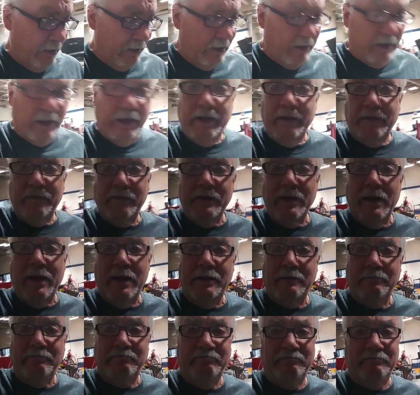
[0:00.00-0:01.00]
And if
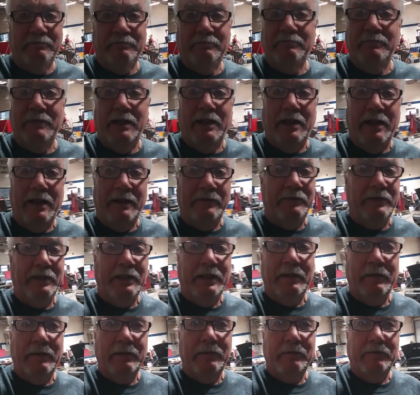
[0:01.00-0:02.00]
not, I'll have to
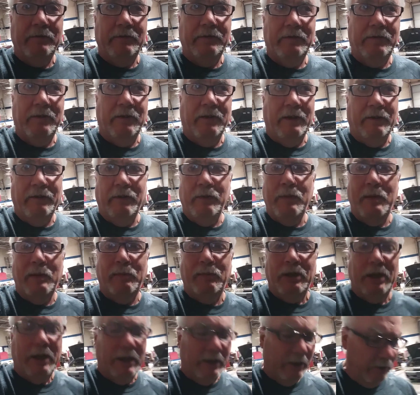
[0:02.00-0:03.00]
get No, I
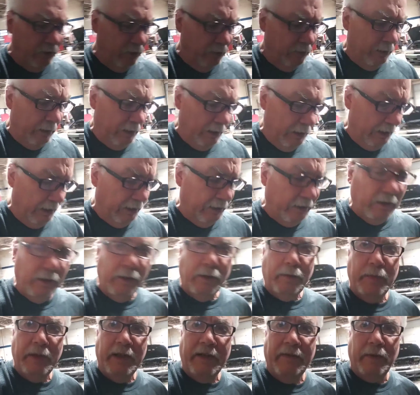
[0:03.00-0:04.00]
remember how to do it. It's a
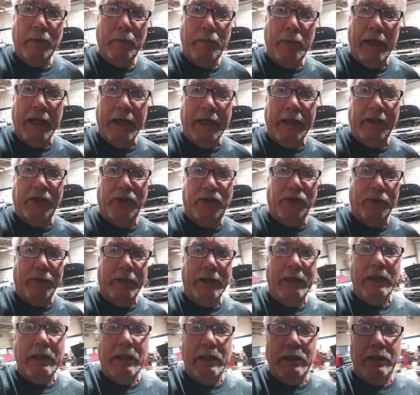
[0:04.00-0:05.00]
little bit of a pain. It's tricky.